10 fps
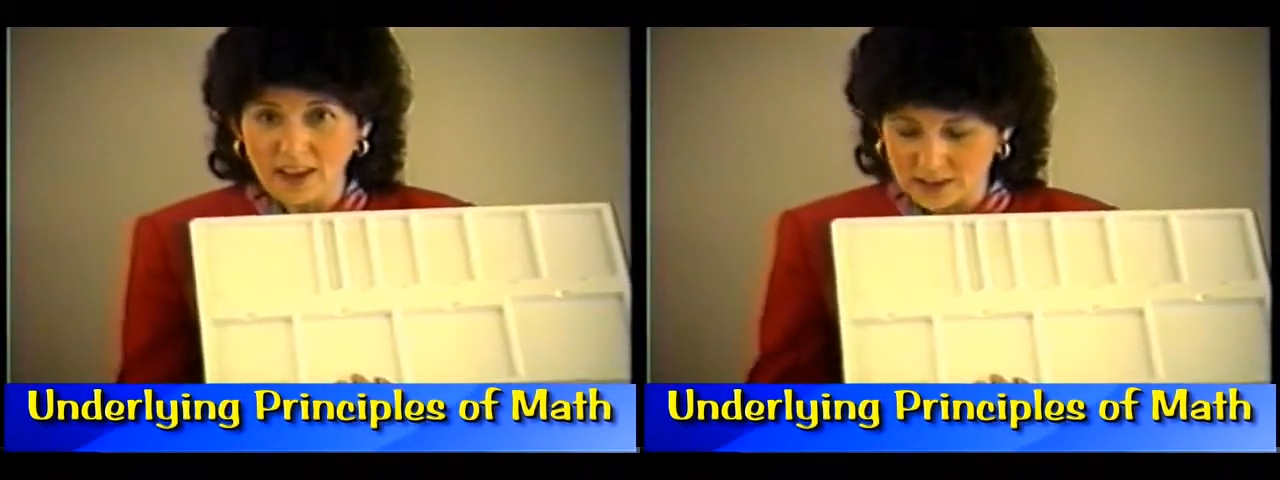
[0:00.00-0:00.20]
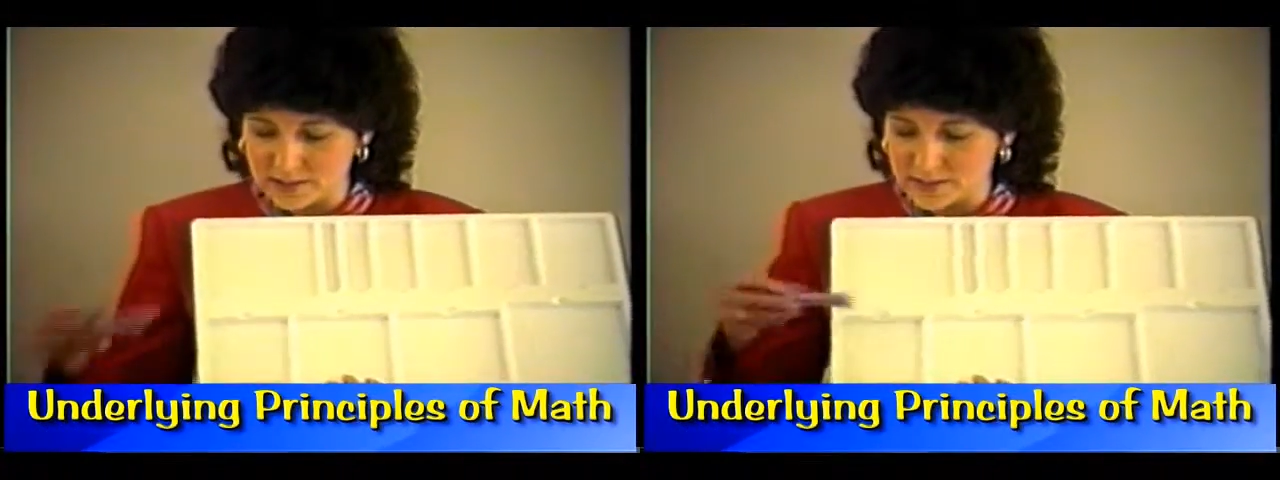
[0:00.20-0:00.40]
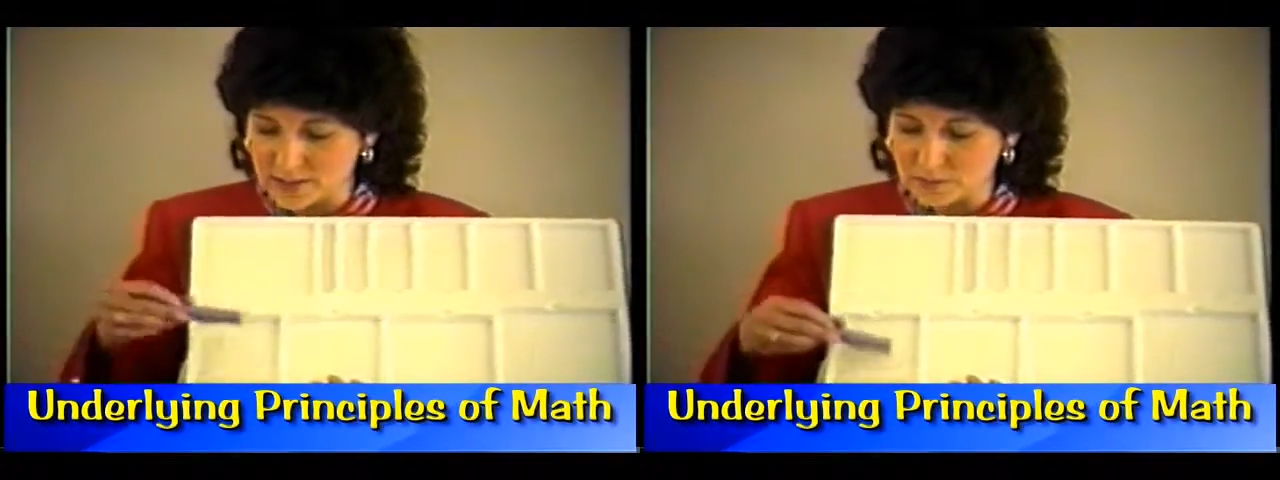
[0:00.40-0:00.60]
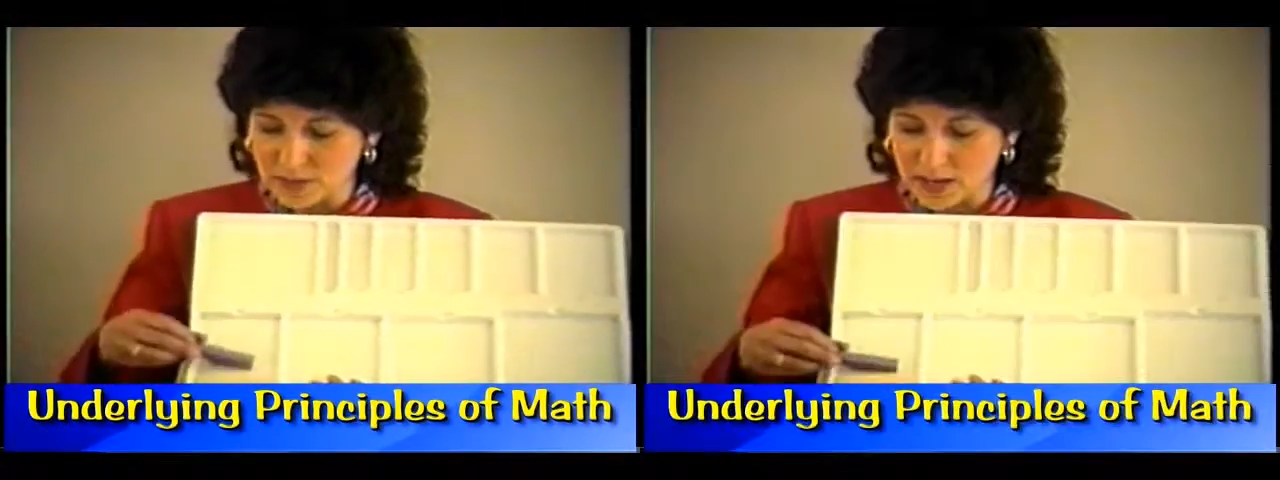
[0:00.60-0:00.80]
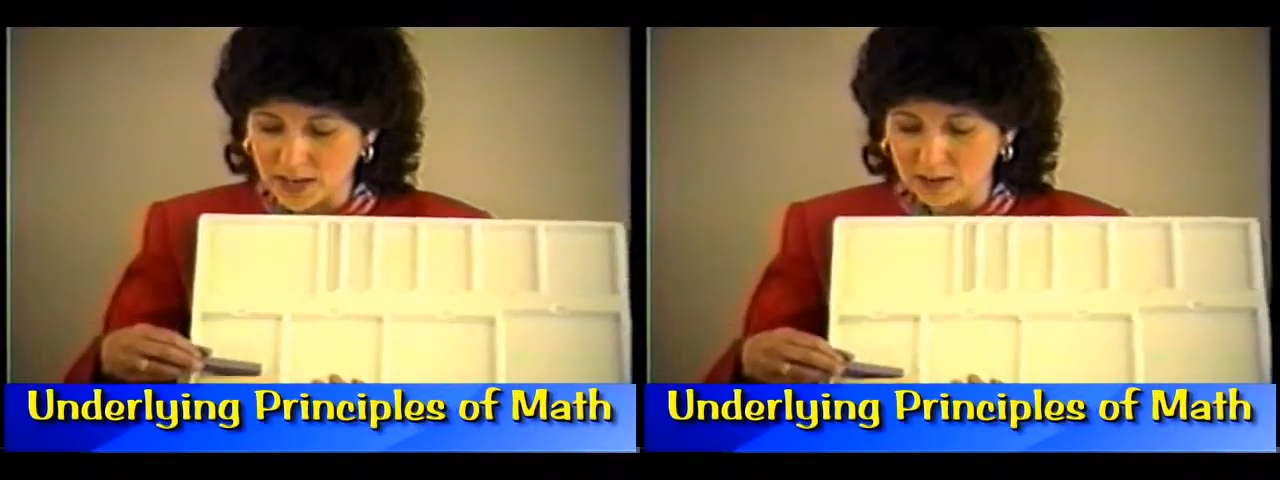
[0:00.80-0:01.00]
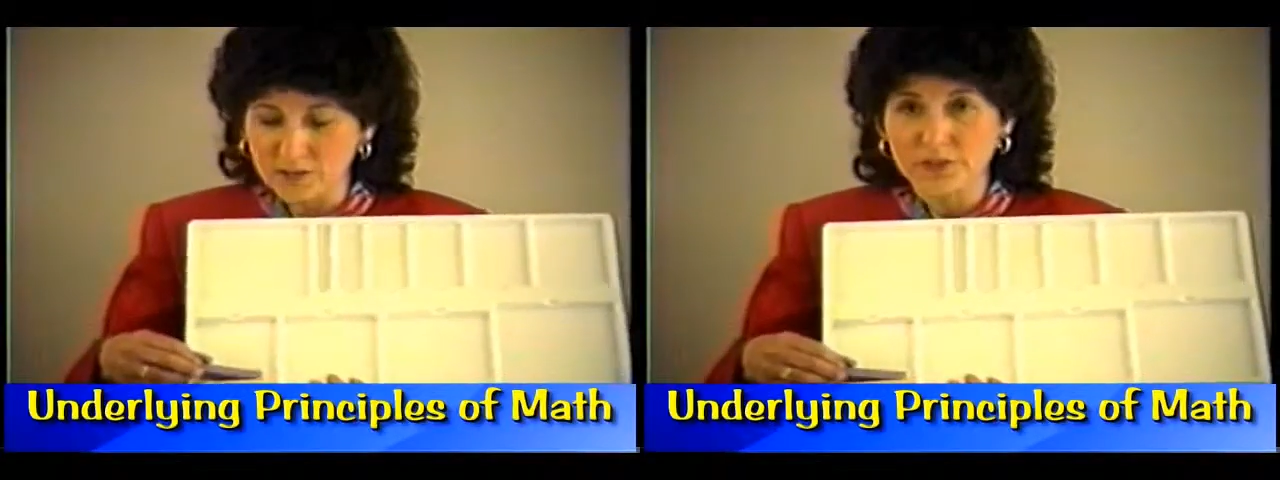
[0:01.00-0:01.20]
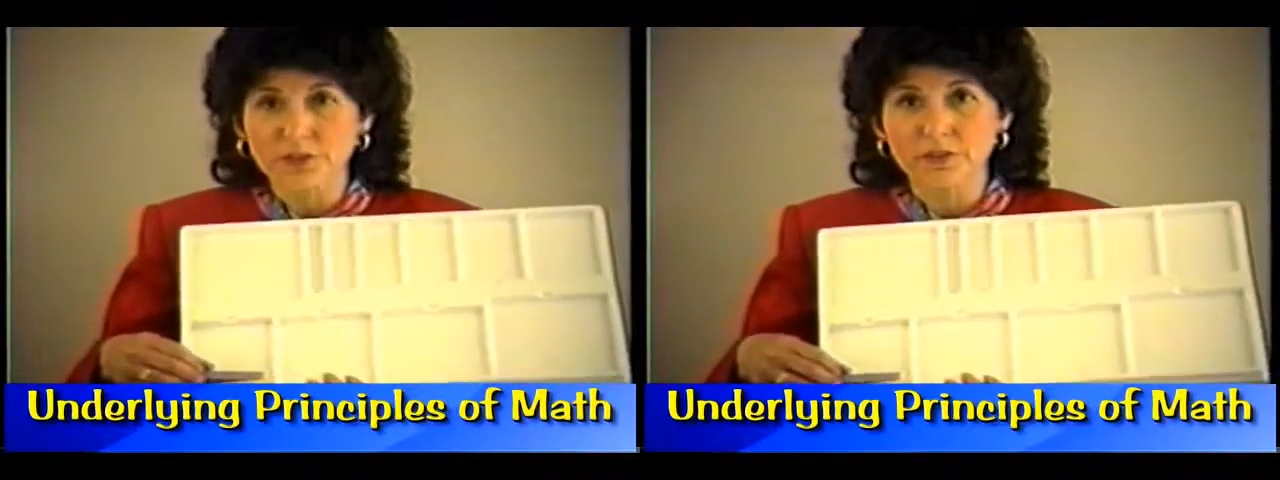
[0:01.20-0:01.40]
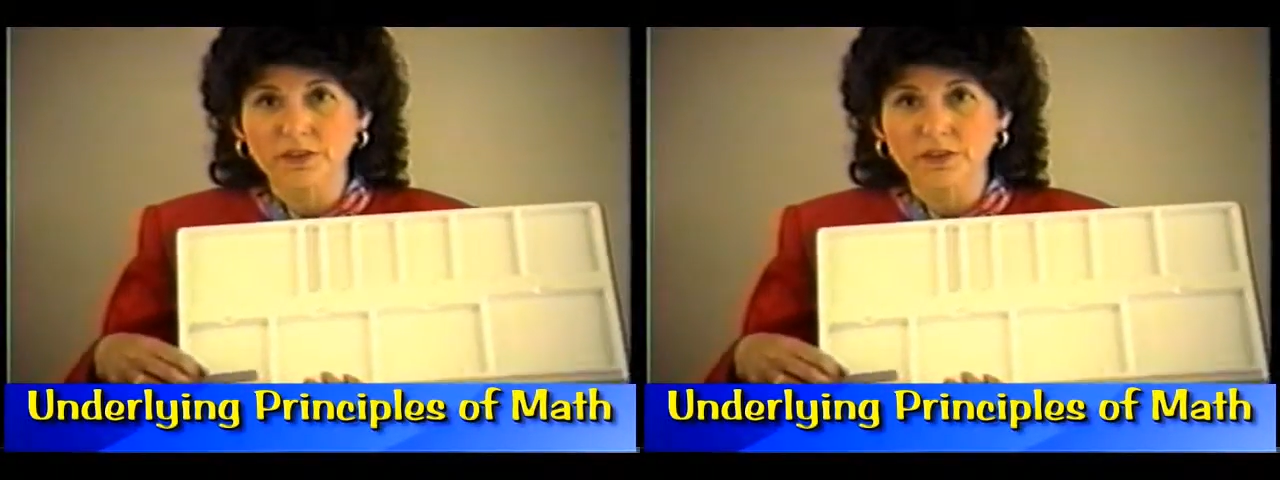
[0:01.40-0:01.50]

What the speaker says: and something else?